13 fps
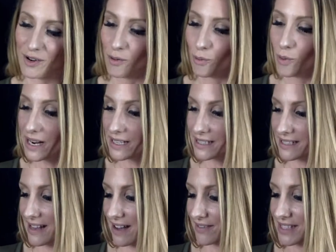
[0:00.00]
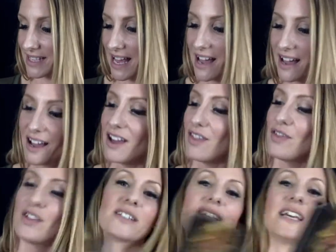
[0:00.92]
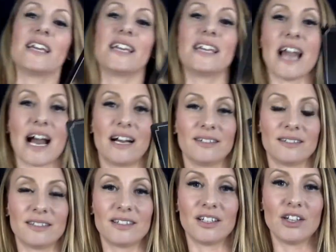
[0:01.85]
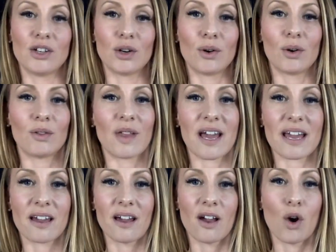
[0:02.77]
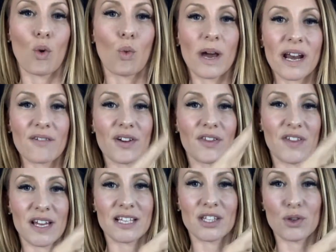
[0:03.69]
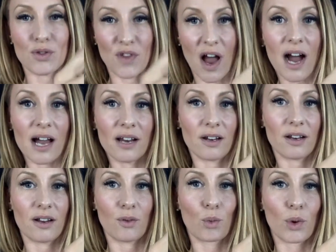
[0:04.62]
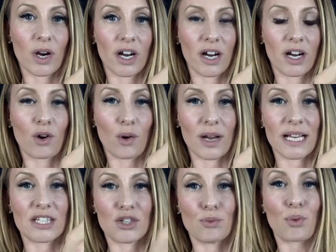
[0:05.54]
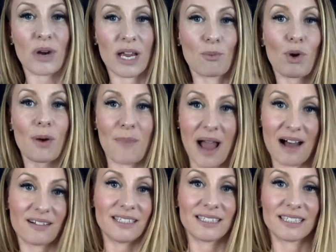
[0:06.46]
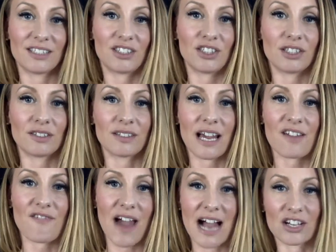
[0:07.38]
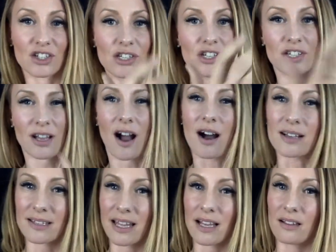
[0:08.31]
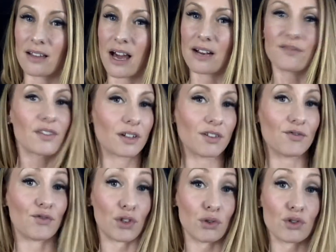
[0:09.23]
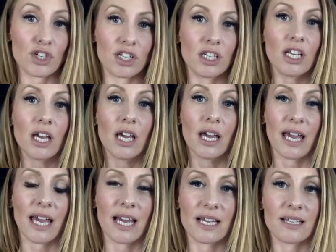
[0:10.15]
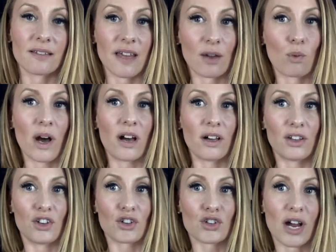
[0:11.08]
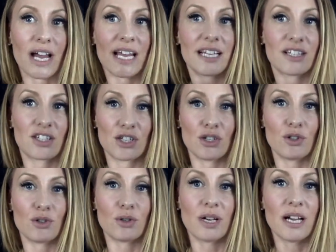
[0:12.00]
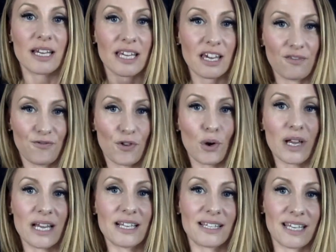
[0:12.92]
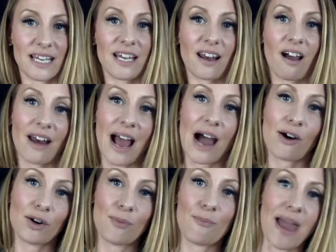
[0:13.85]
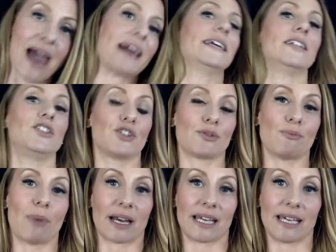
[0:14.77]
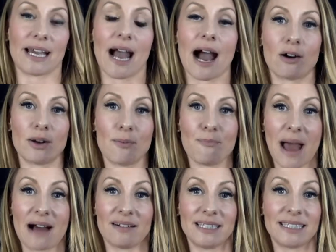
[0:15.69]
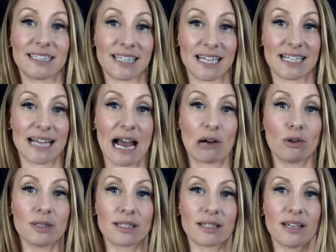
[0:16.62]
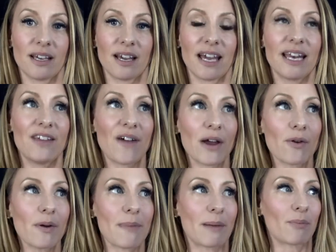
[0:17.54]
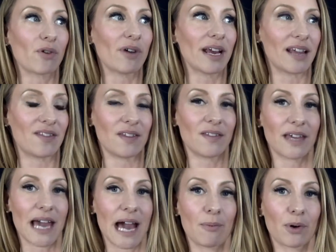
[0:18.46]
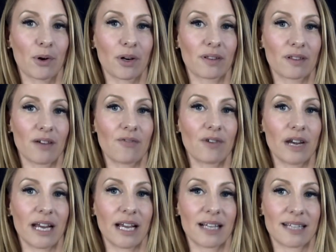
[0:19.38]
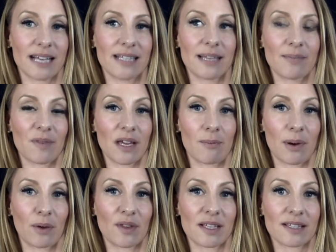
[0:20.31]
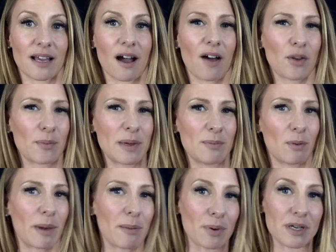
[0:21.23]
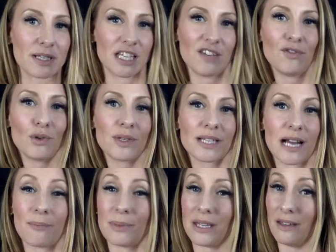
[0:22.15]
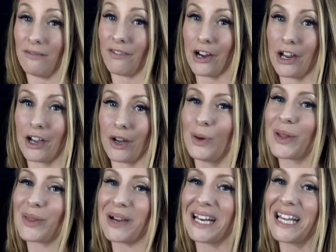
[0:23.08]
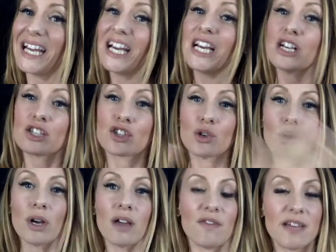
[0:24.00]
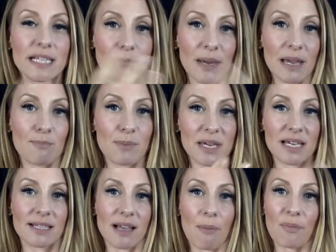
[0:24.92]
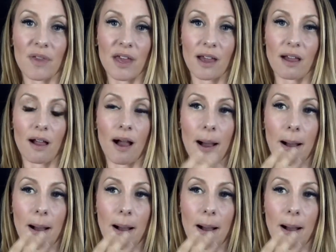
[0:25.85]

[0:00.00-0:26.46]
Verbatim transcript: What else do they have to say? They're saying, yeah, you know, like whatever things you thought were going to bring more balance into your life actually just caused like a lot of confusion. And like, while you're trying to get focused in on how to manage your money, how to balance things out. And if I remember right, I think the Capricorn love reading said something about this, like other people might perceive you as not being very good with money. So this might be something,